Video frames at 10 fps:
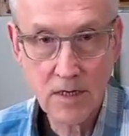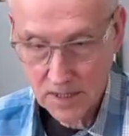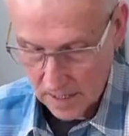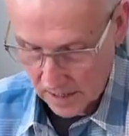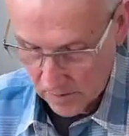
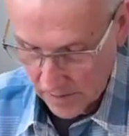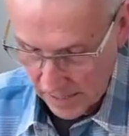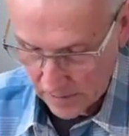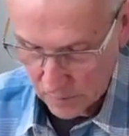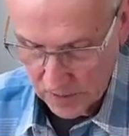
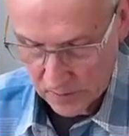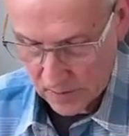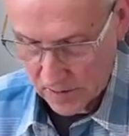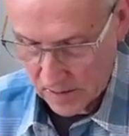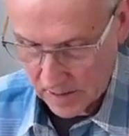Okay, and we
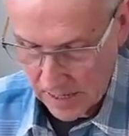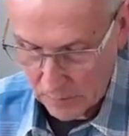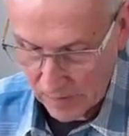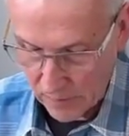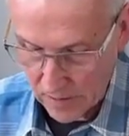learned,
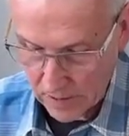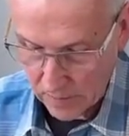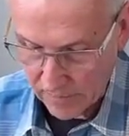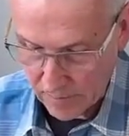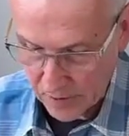and we've heard it
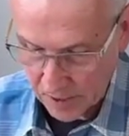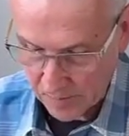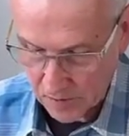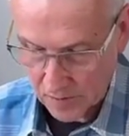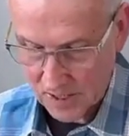though from
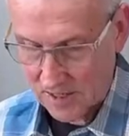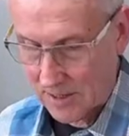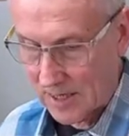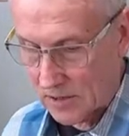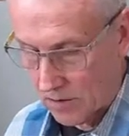multiple sources,
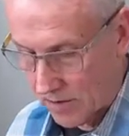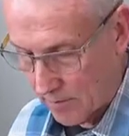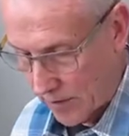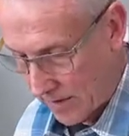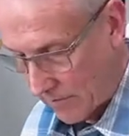that these are good
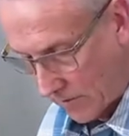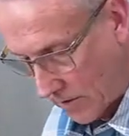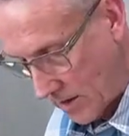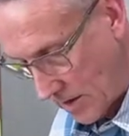brain food.